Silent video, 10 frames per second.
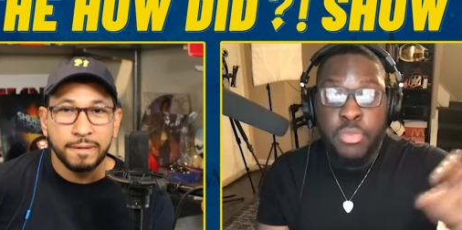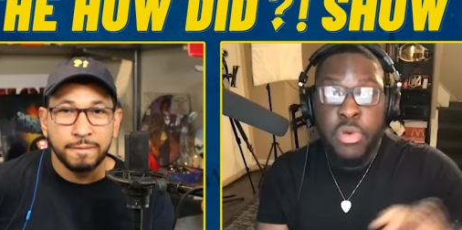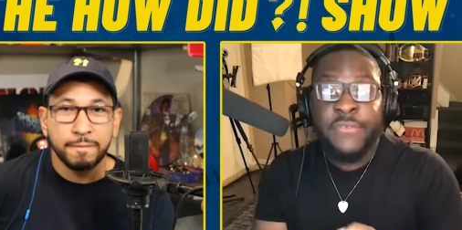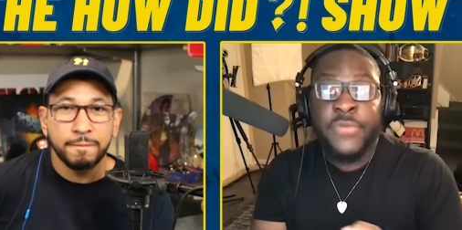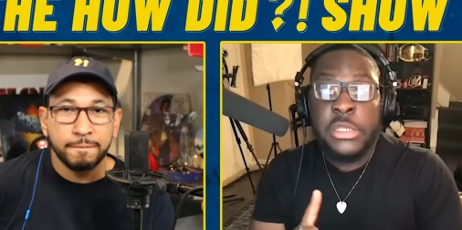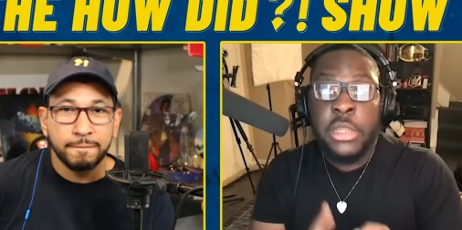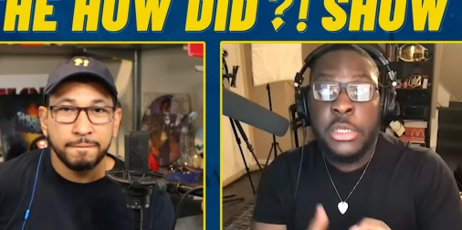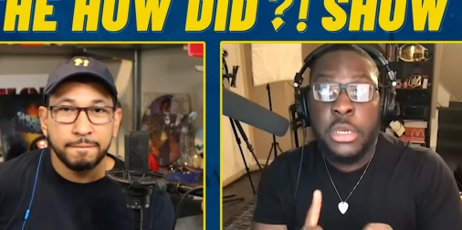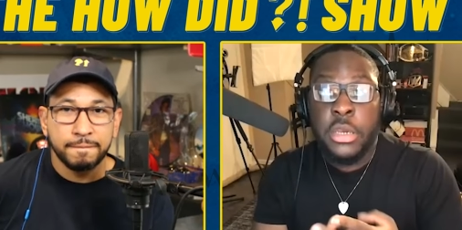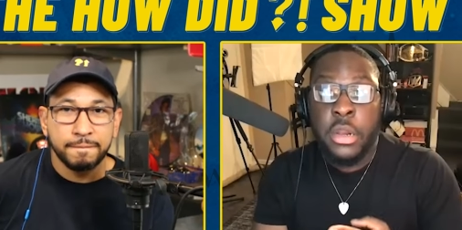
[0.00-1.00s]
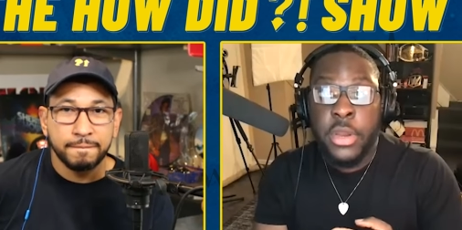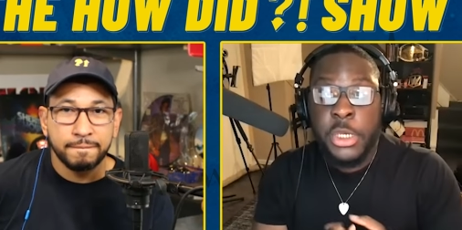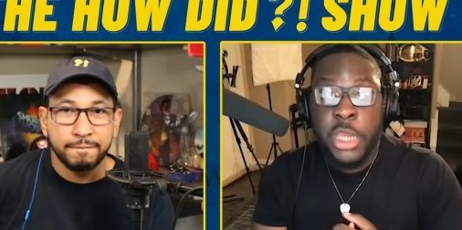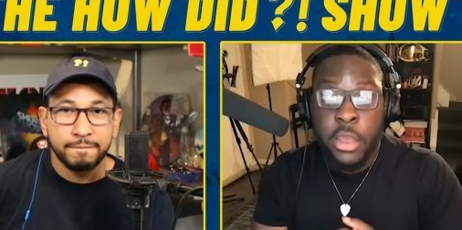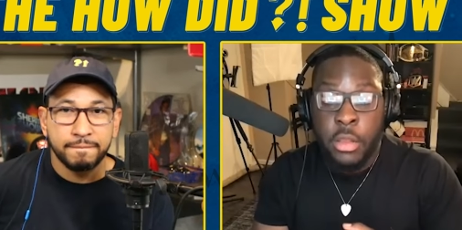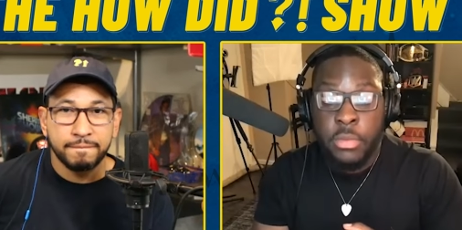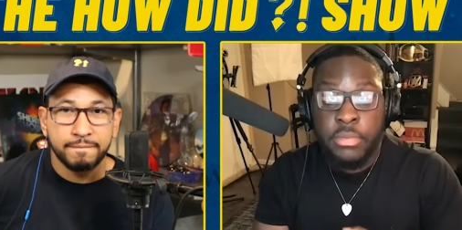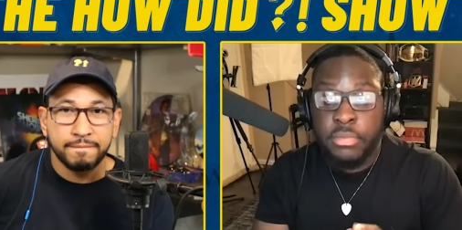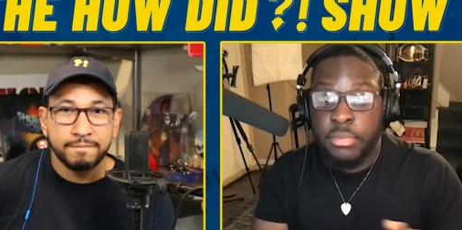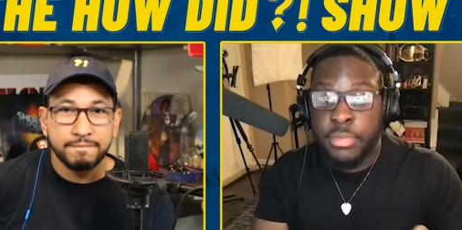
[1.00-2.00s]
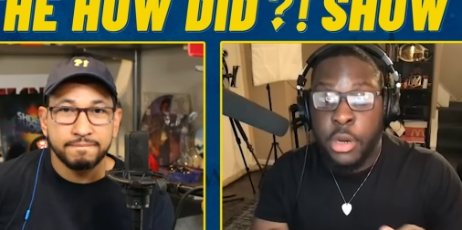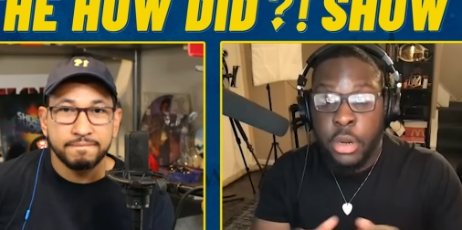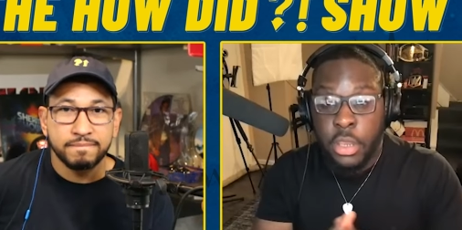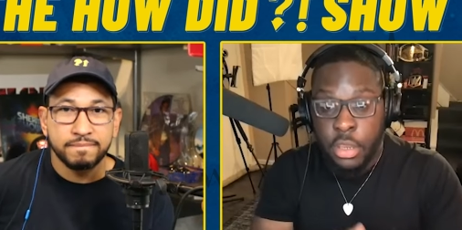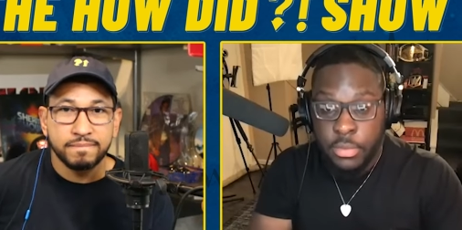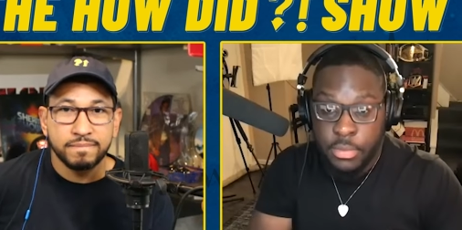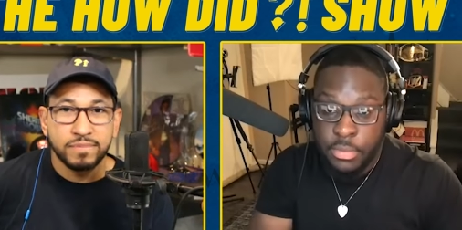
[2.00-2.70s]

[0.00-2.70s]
Speaker 1: Breakfast, lunch, and dinner in jail. Burger King.